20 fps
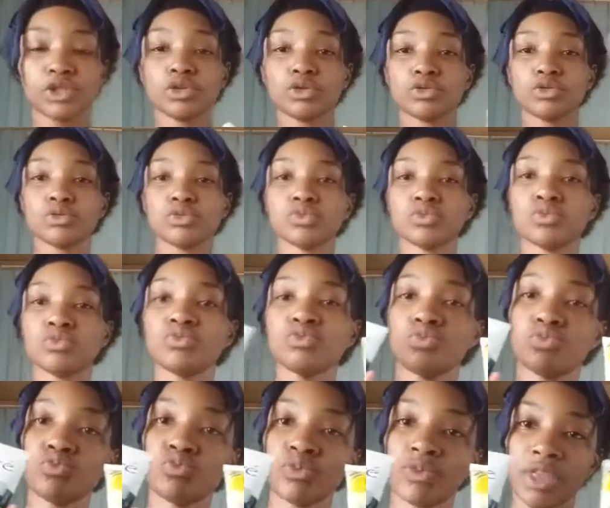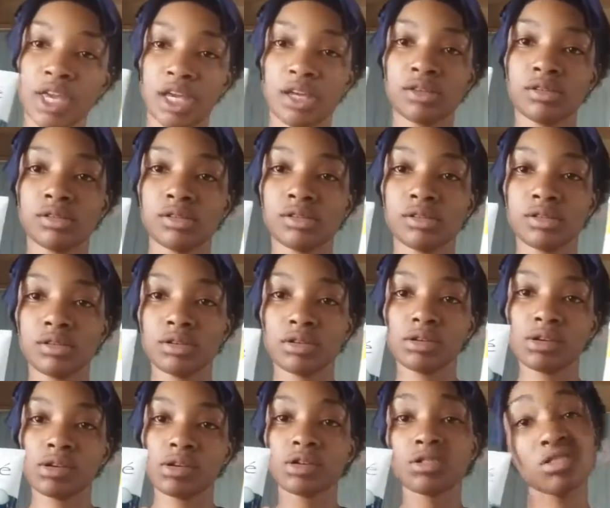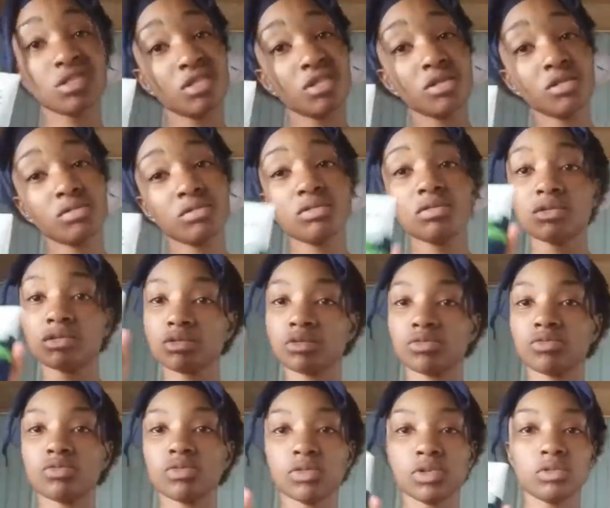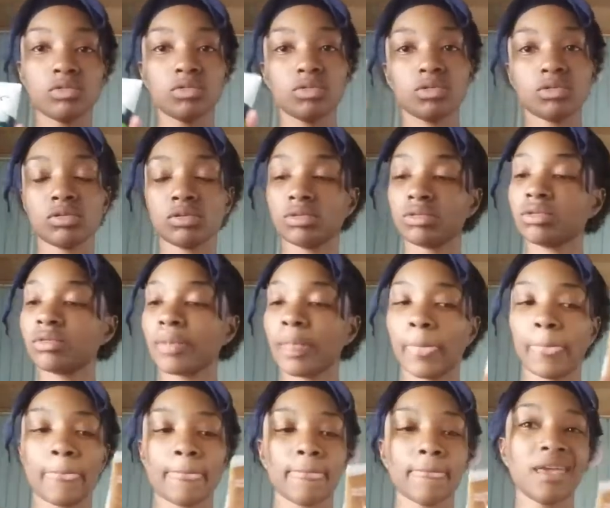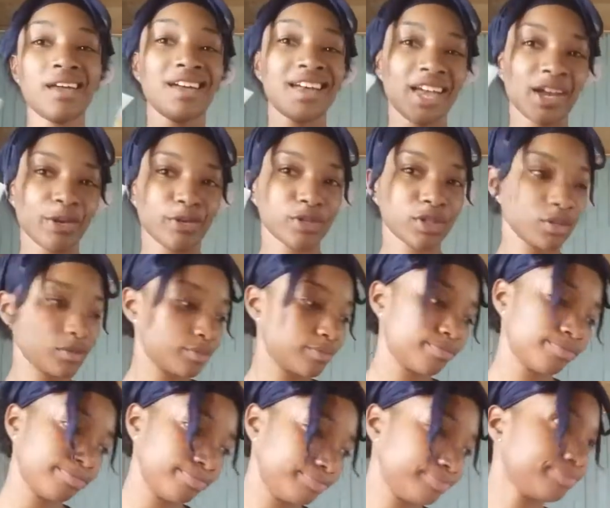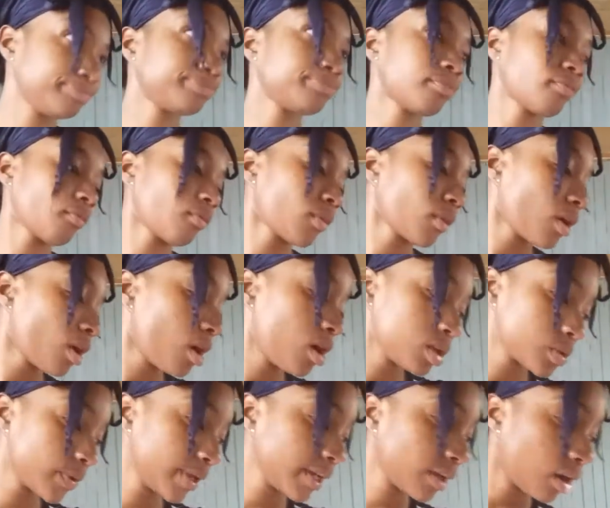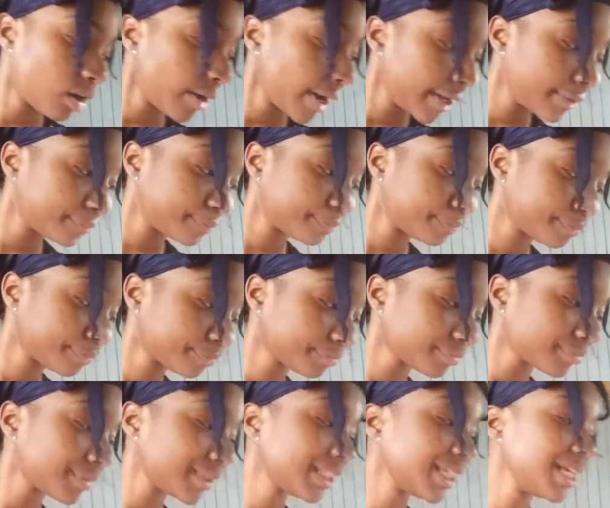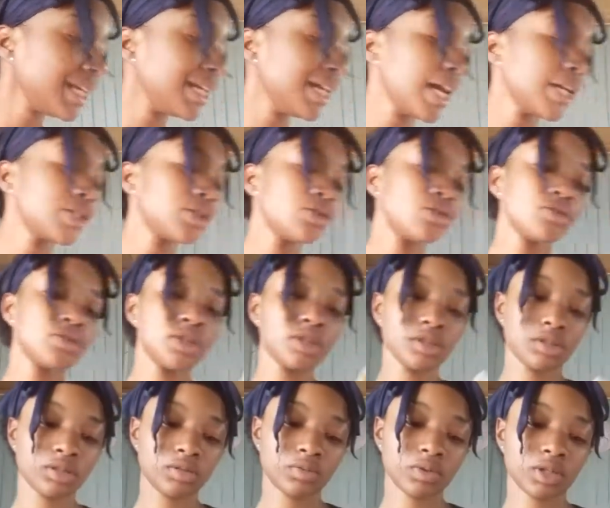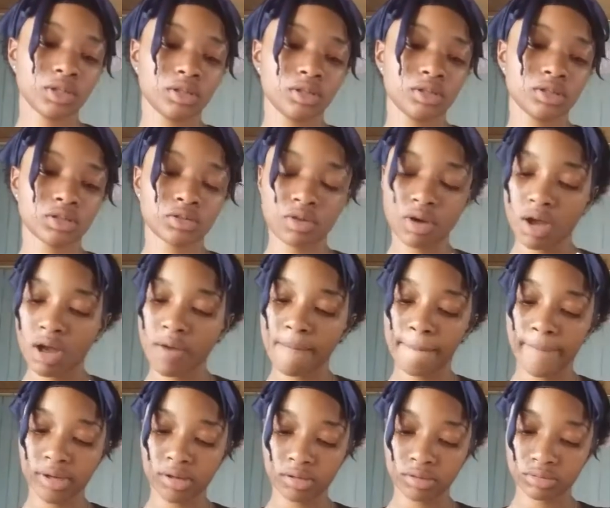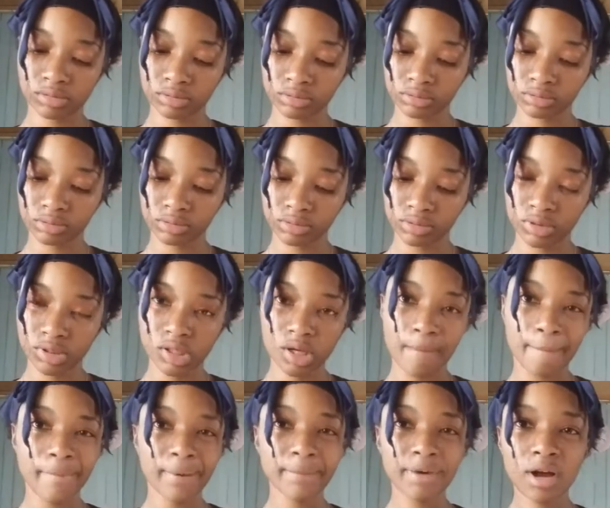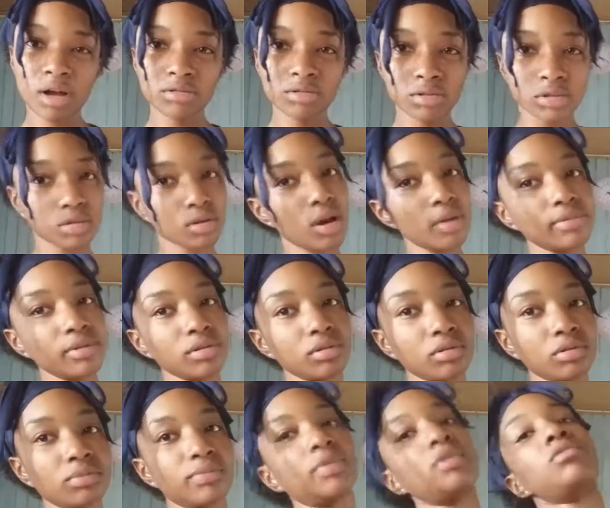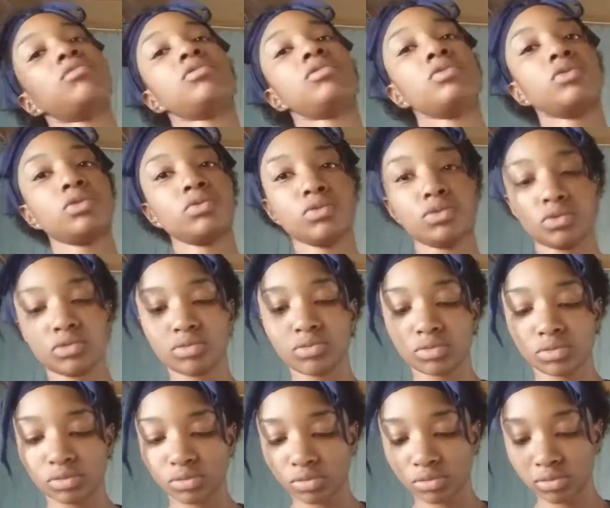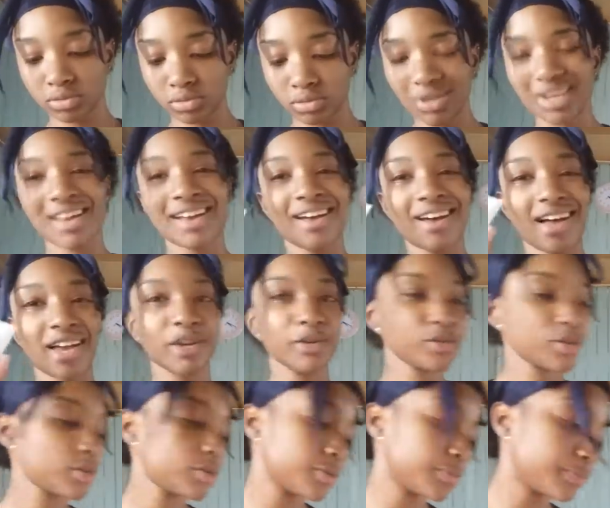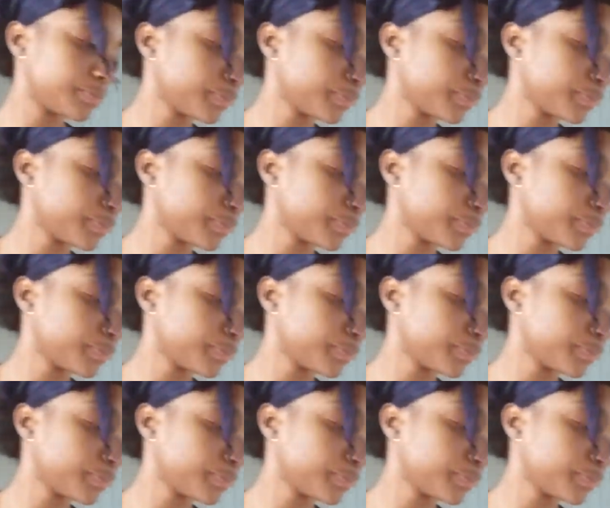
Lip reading: two things. This one or this one? This one or this one? I can use this one. Cause why not, right? I should use this one. The scrub. Let me alter the scrubs, you know, but I don't know which one to use. I can use this one.